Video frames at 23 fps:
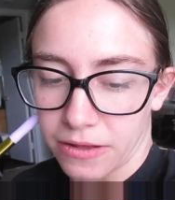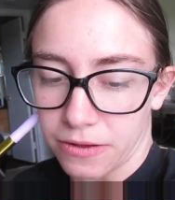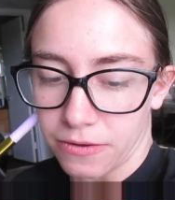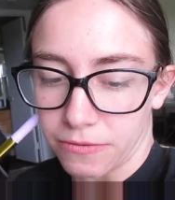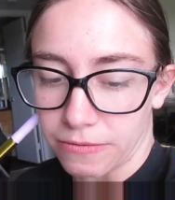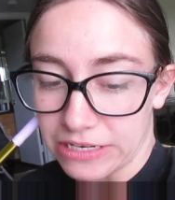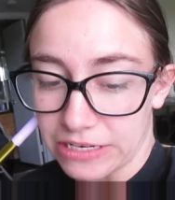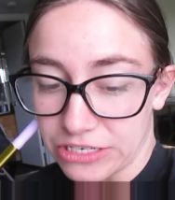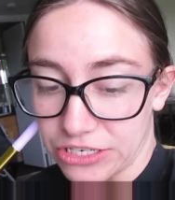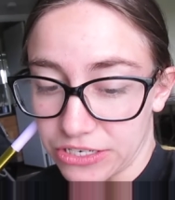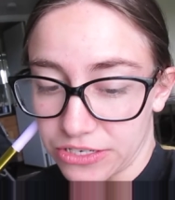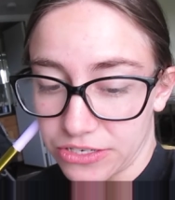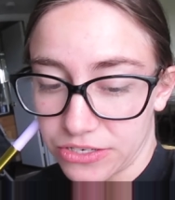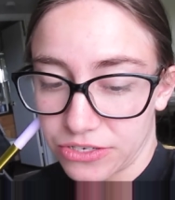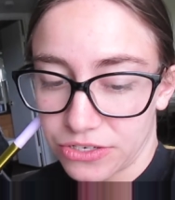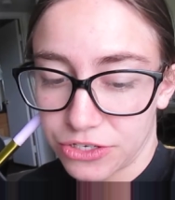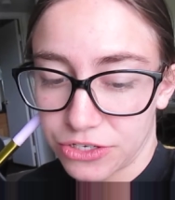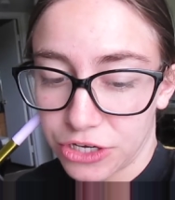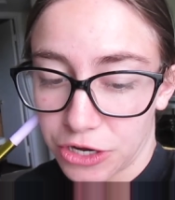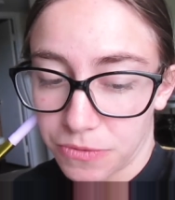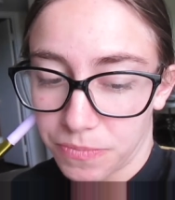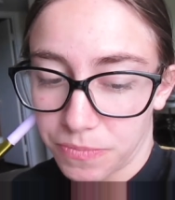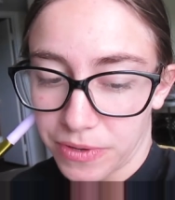which is
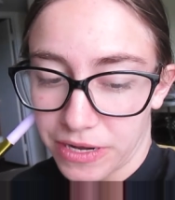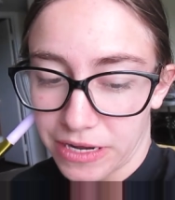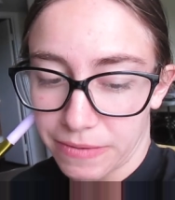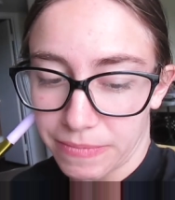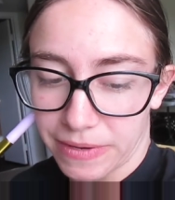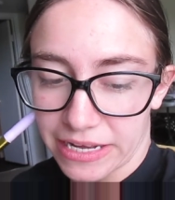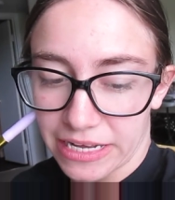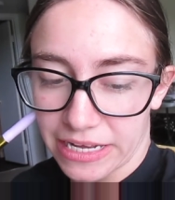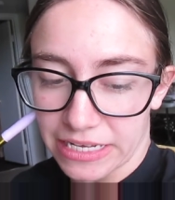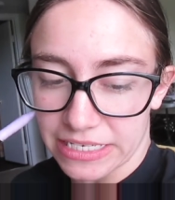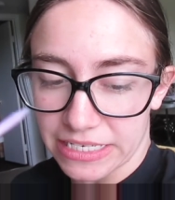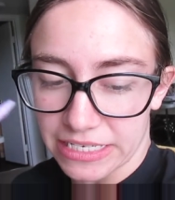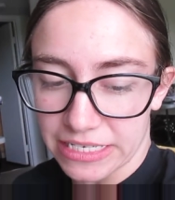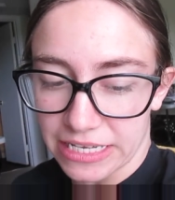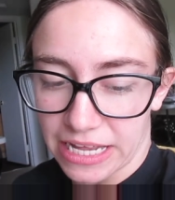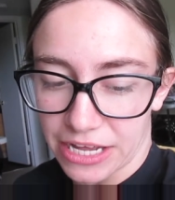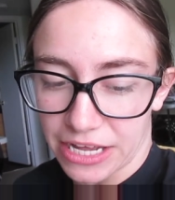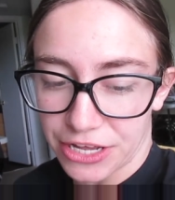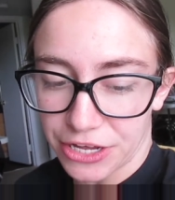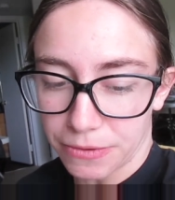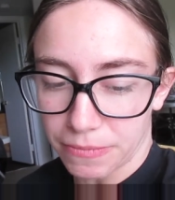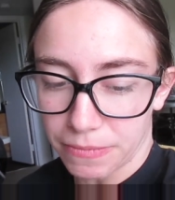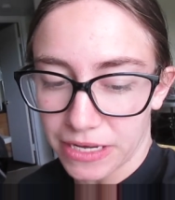stupid, because he's
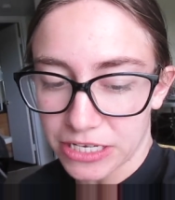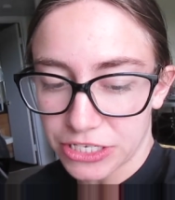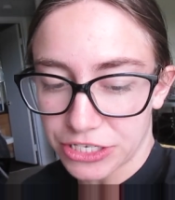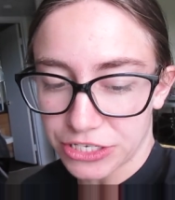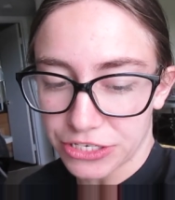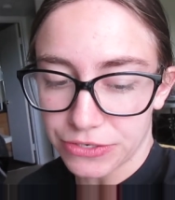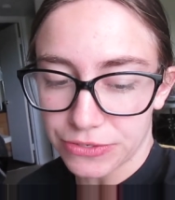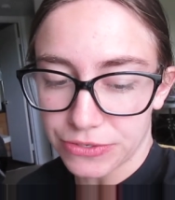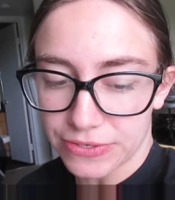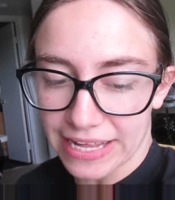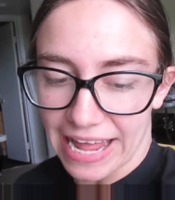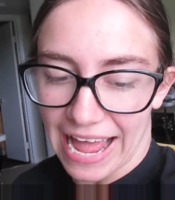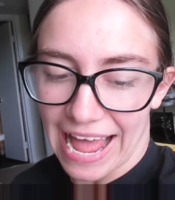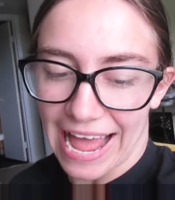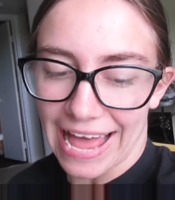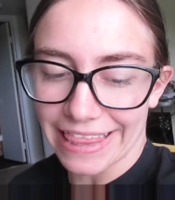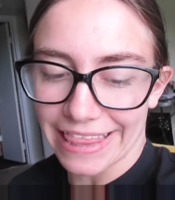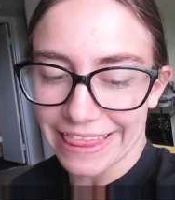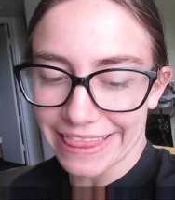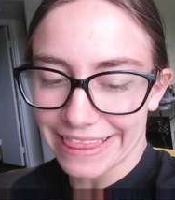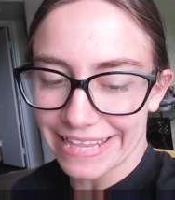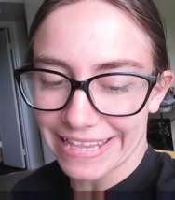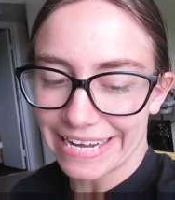like, you must use
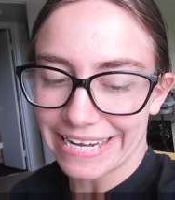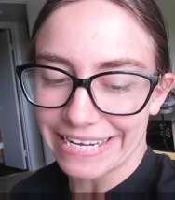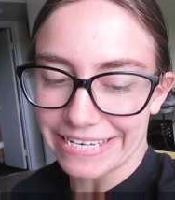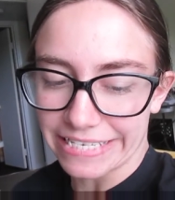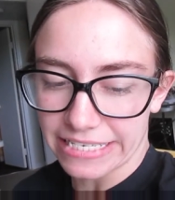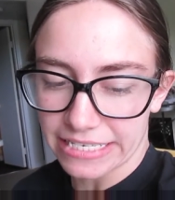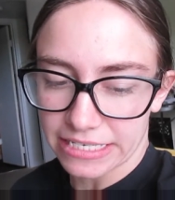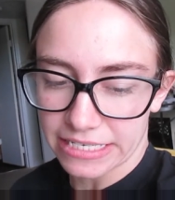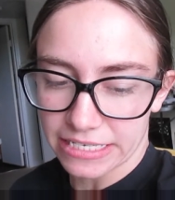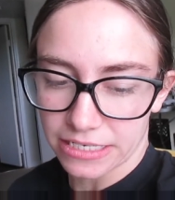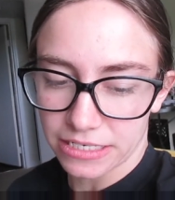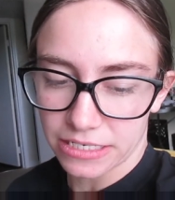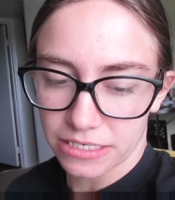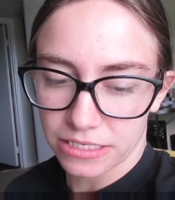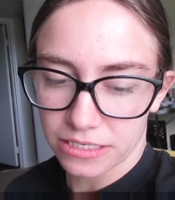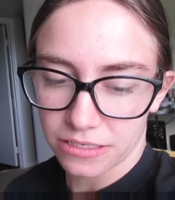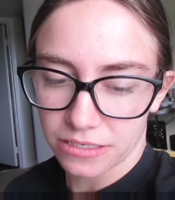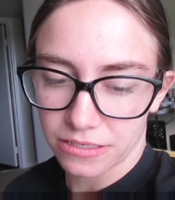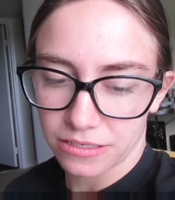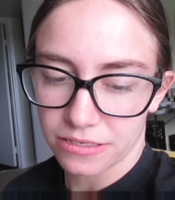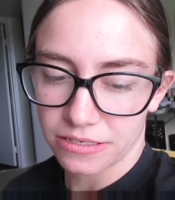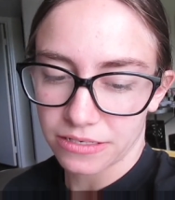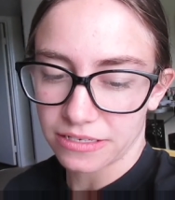at least
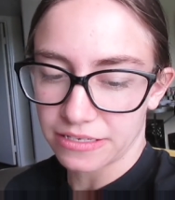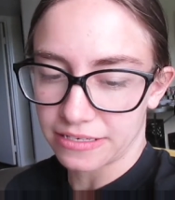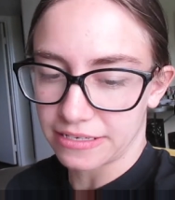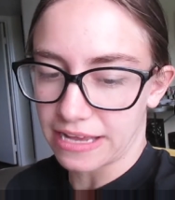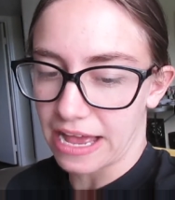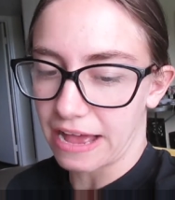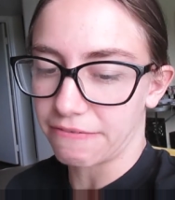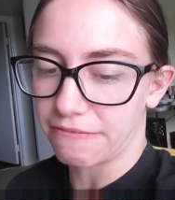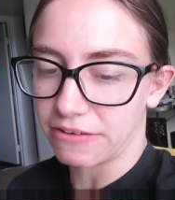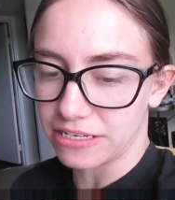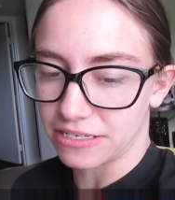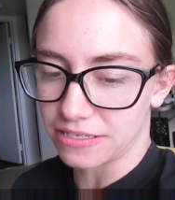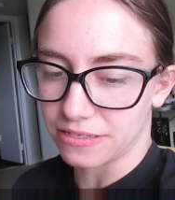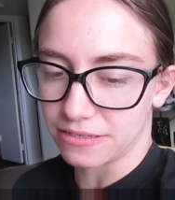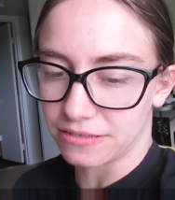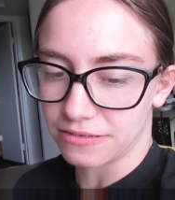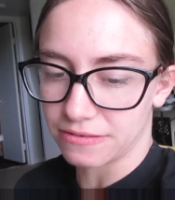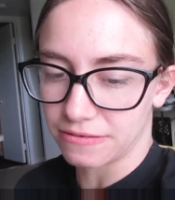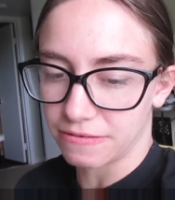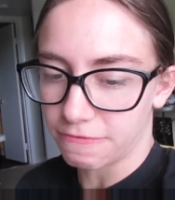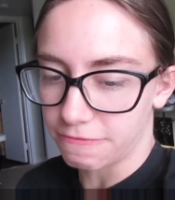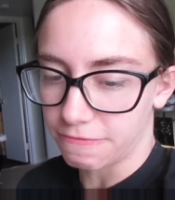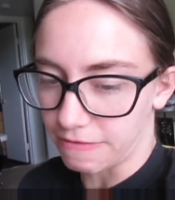7
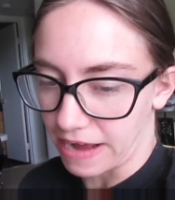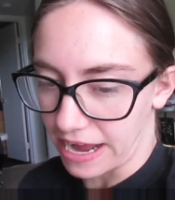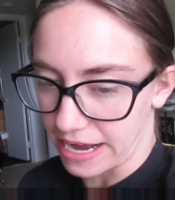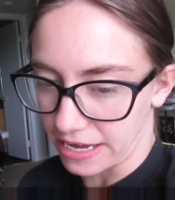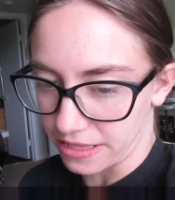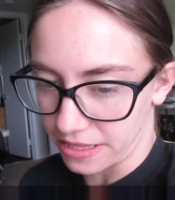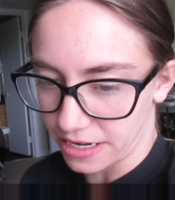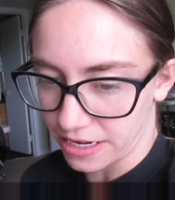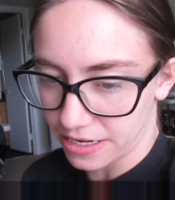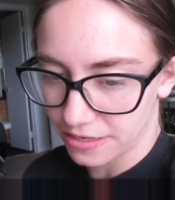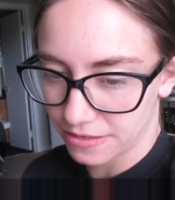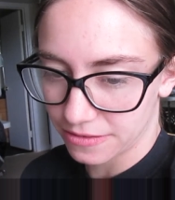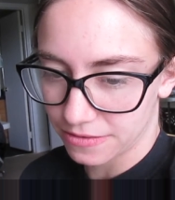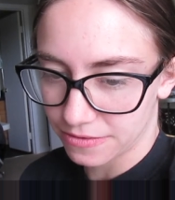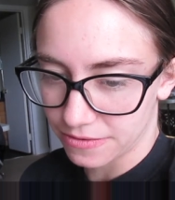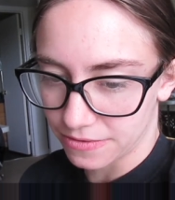phyla,